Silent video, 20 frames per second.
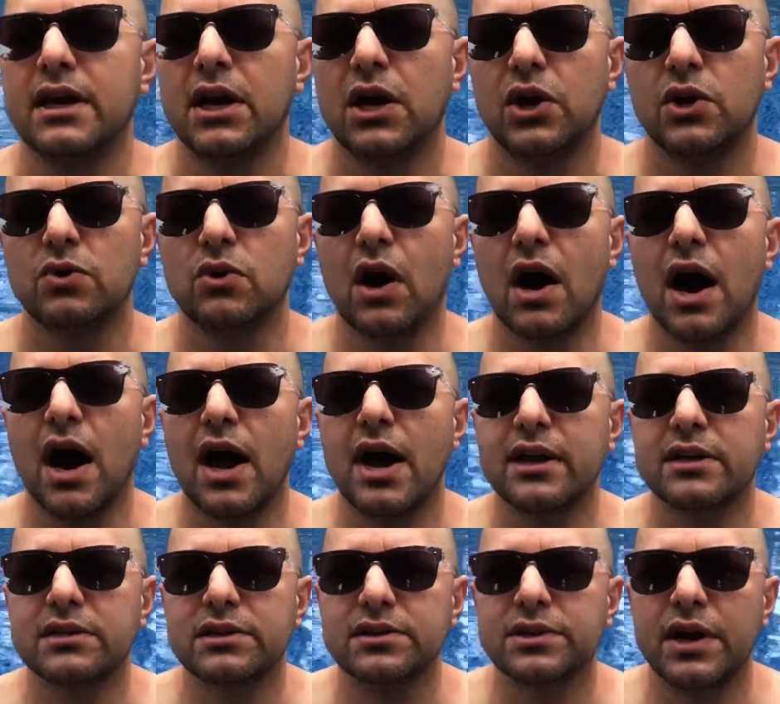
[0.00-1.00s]
hike
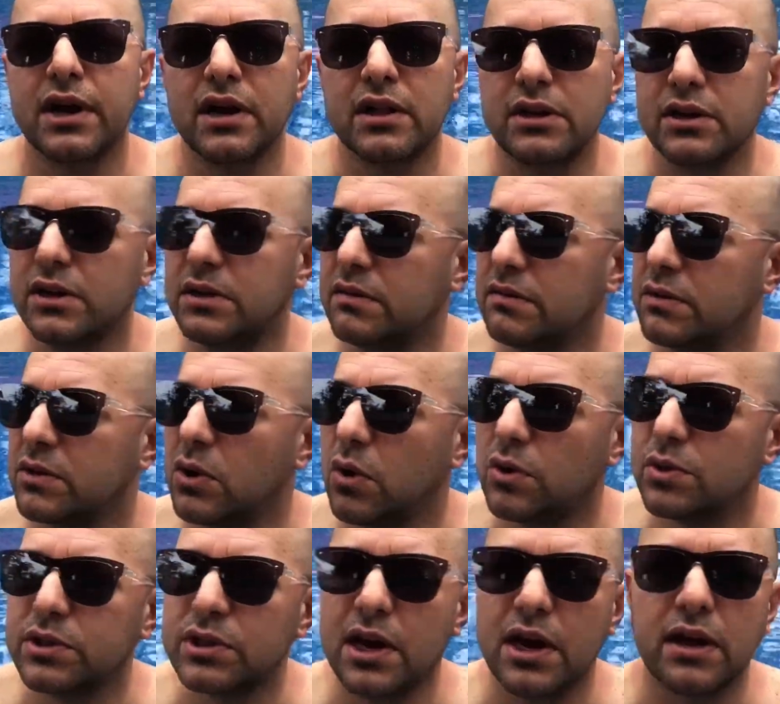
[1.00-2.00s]
trail, even
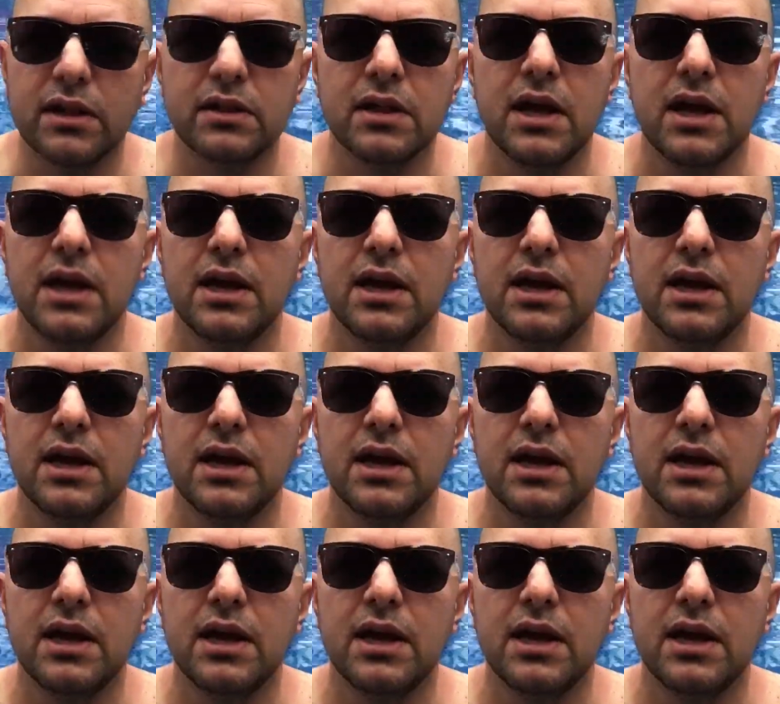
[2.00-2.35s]
hotel,